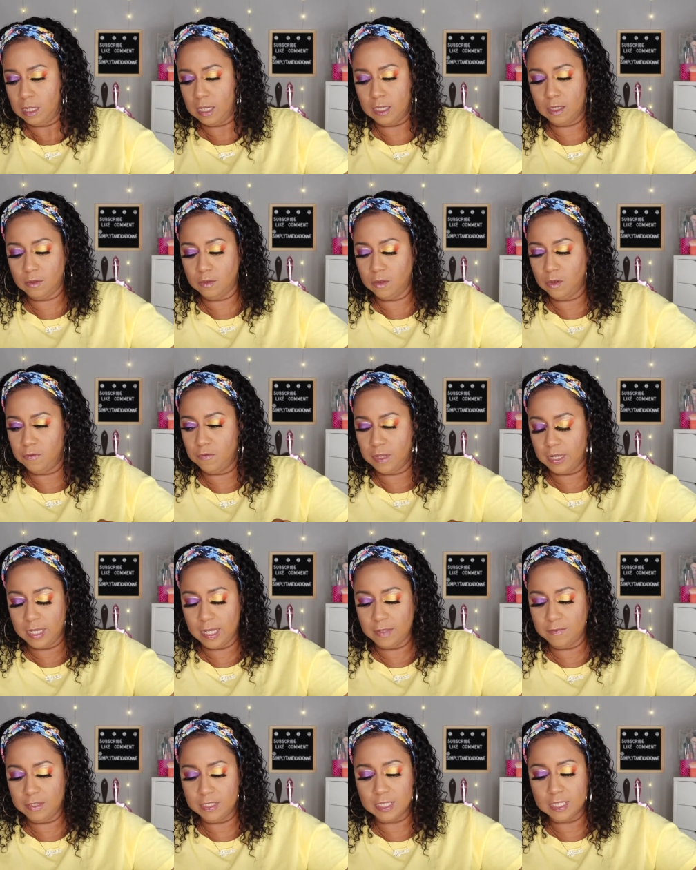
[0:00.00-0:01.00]
I don't know if I
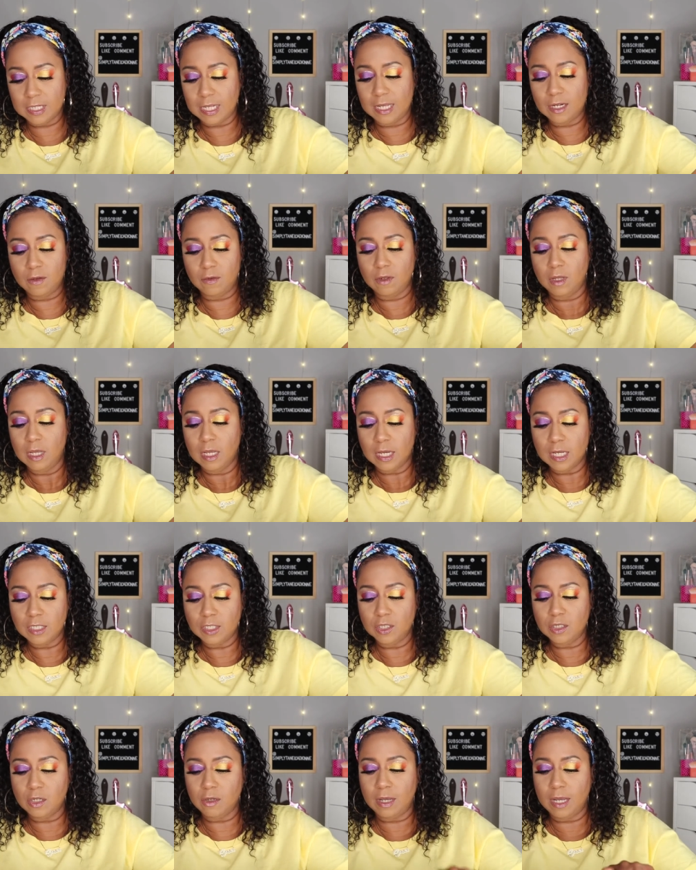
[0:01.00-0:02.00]
had this because I don't,
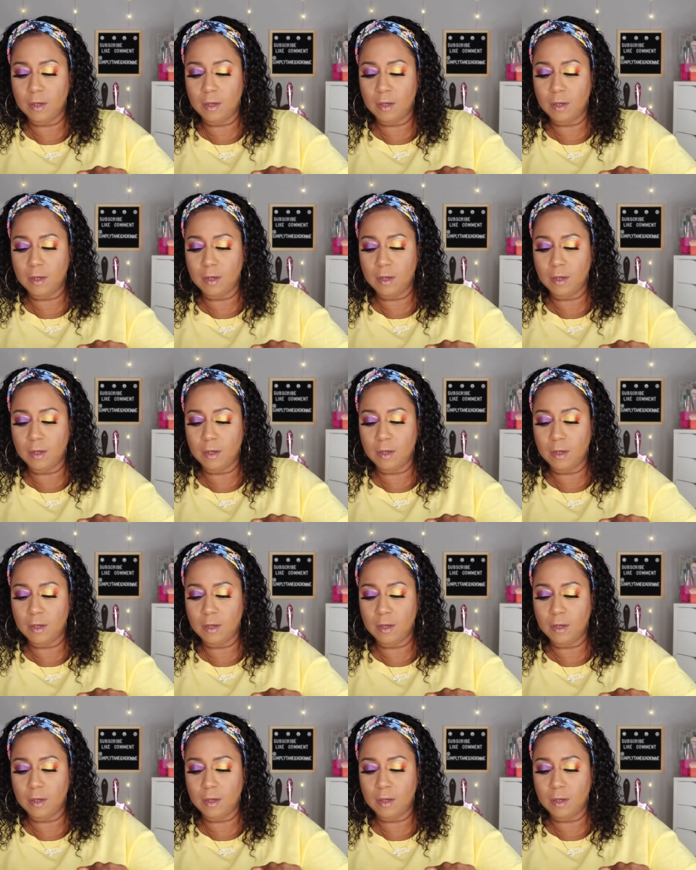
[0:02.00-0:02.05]
because you know,